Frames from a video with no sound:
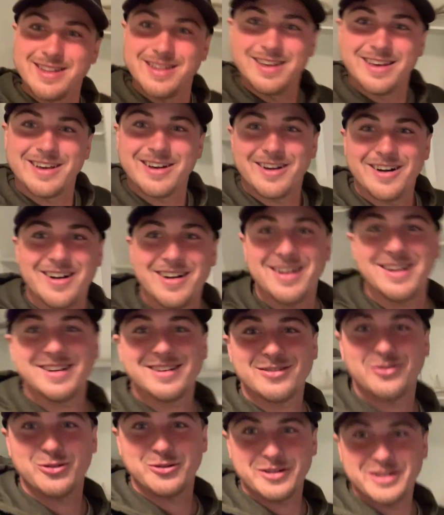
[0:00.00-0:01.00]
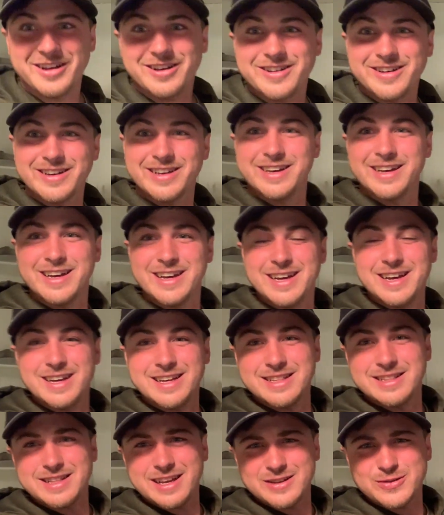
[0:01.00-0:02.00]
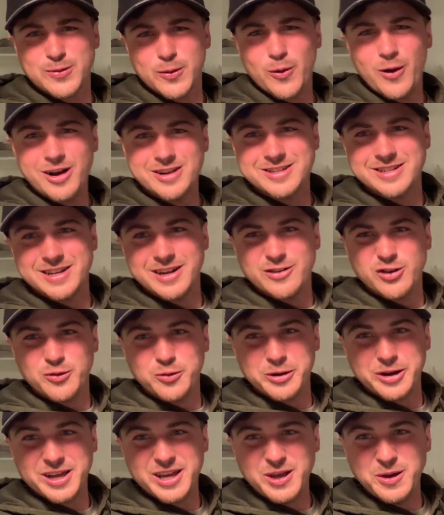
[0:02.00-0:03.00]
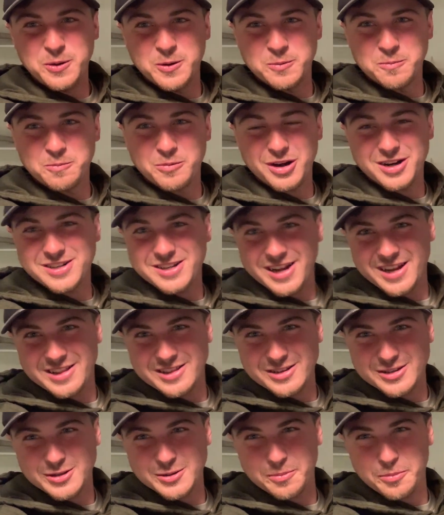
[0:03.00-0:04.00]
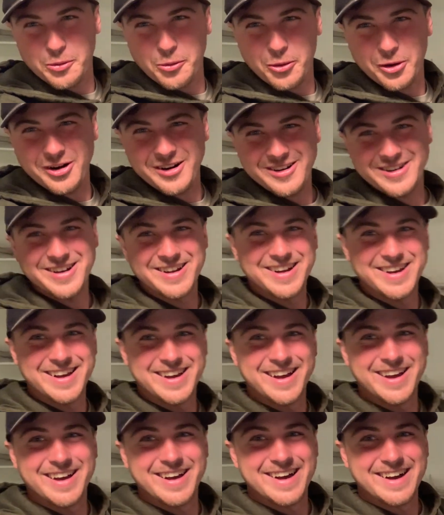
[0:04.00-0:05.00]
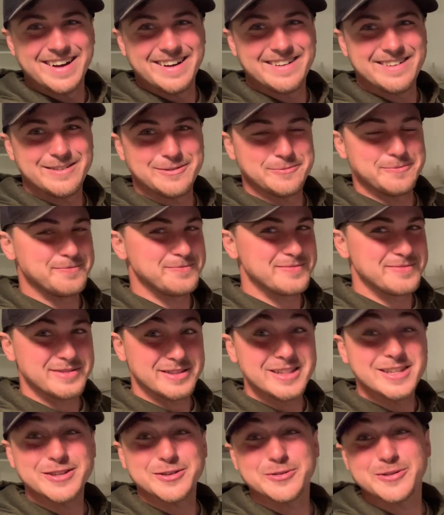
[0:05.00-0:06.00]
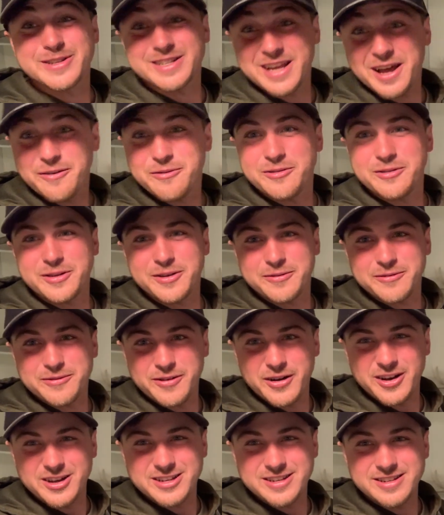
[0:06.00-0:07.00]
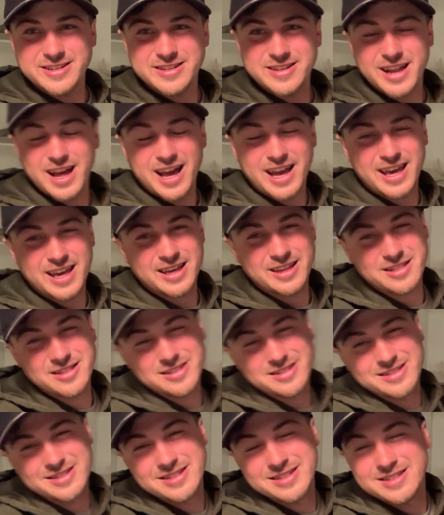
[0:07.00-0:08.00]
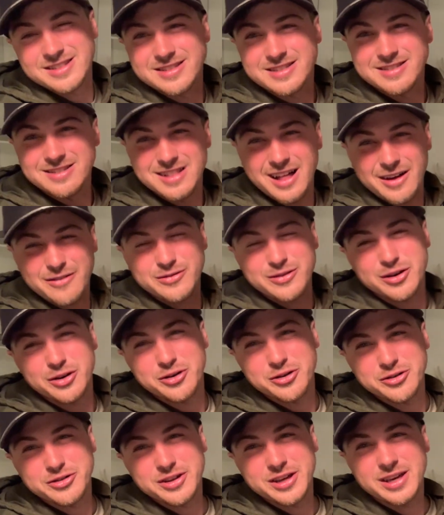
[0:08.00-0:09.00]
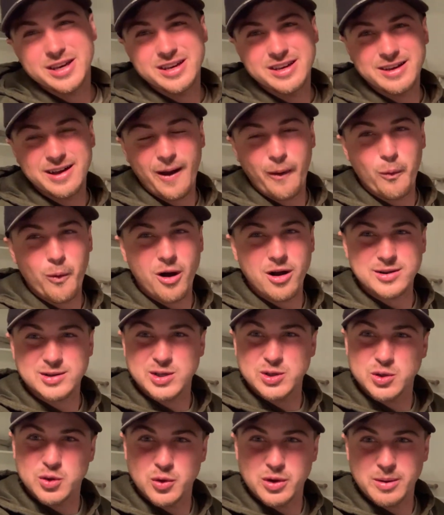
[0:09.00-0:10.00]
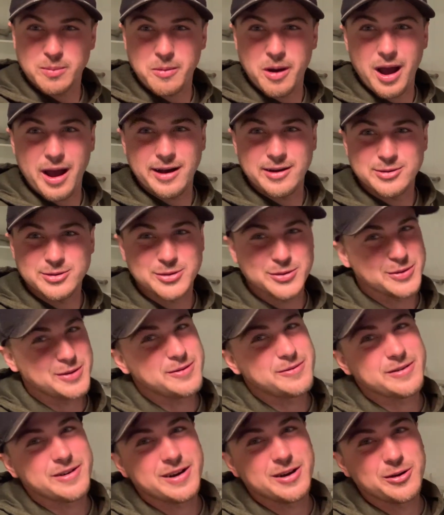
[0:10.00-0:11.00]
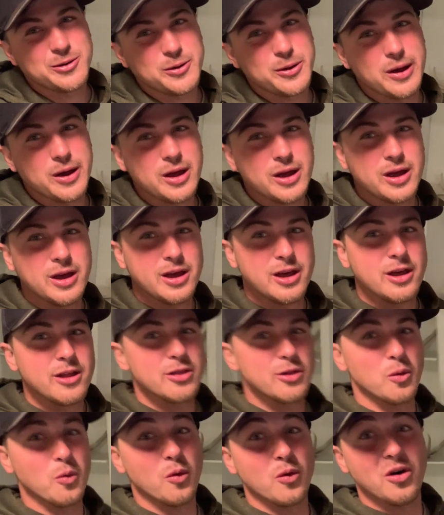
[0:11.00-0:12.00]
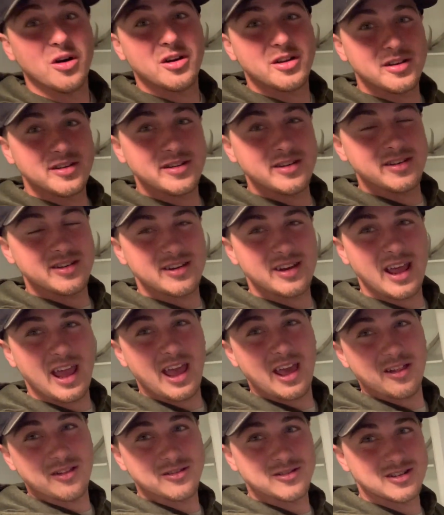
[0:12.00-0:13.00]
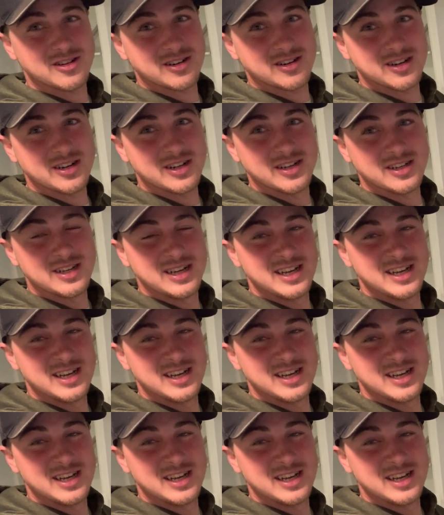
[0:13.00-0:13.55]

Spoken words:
yeehaw. Well, thanks for watching, everybody. Appreciate the support. This was definitely fun. I left early. I walked 20 miles, only found the one antler